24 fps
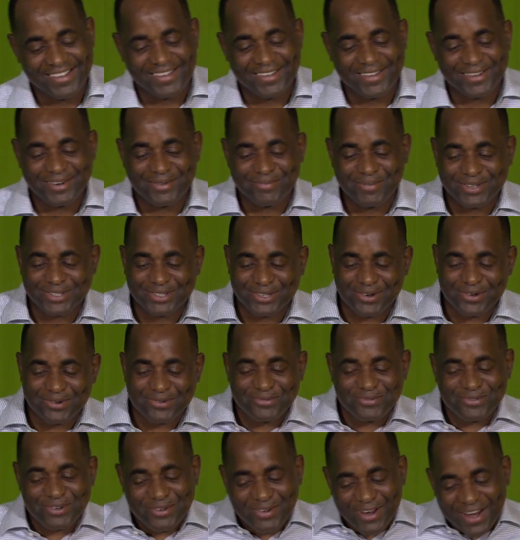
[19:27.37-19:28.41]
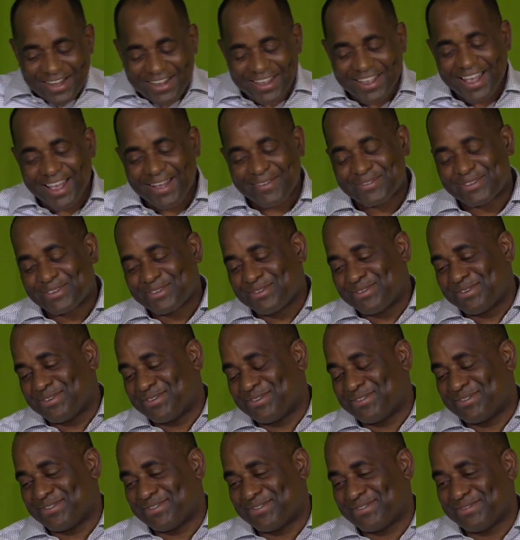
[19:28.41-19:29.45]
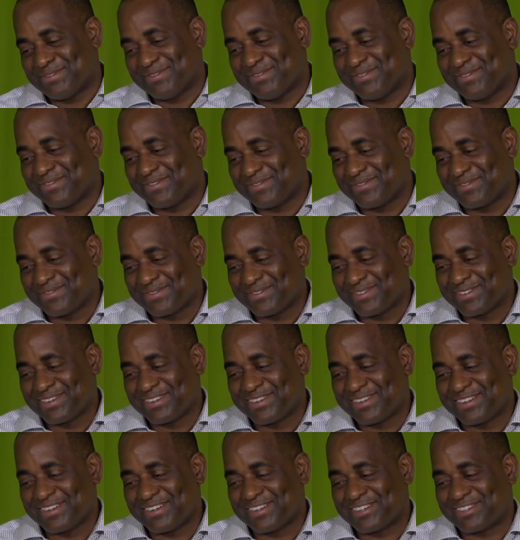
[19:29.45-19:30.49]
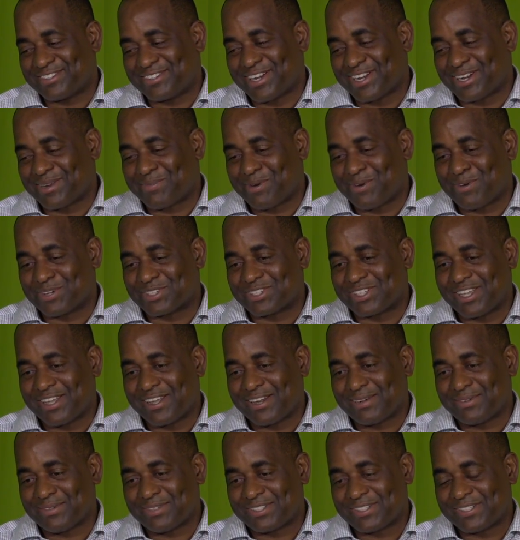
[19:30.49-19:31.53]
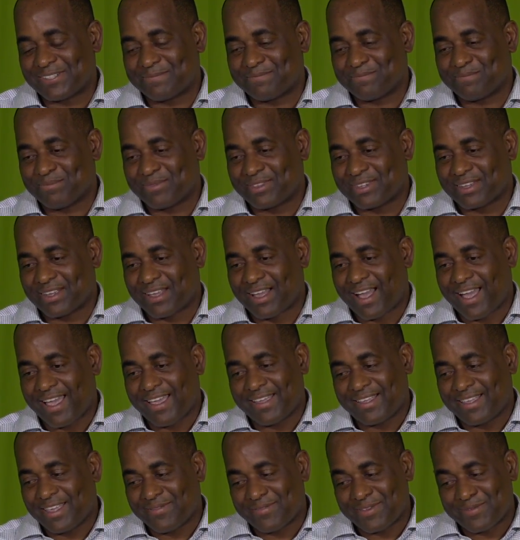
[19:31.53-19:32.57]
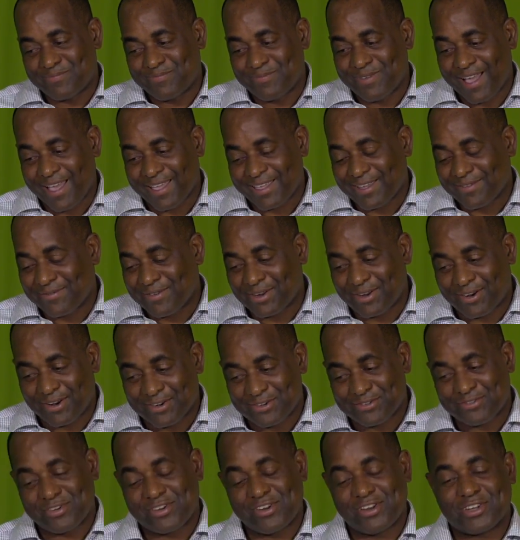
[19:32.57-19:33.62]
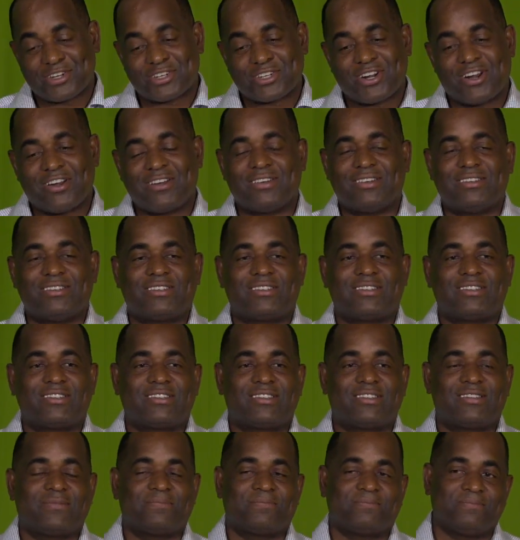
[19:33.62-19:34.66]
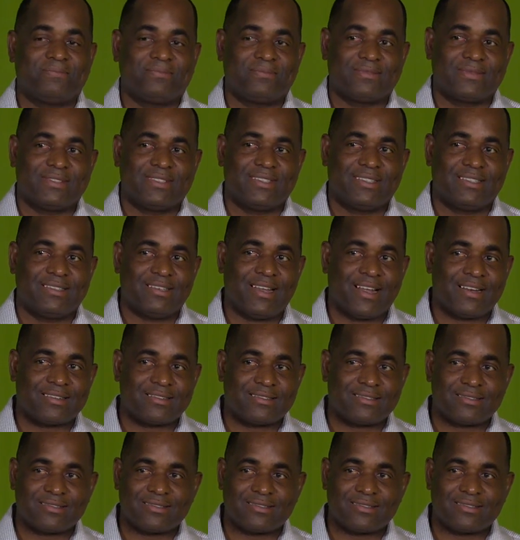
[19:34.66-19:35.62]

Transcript: But so we really have to shake up ourselves. I give the country the assurance that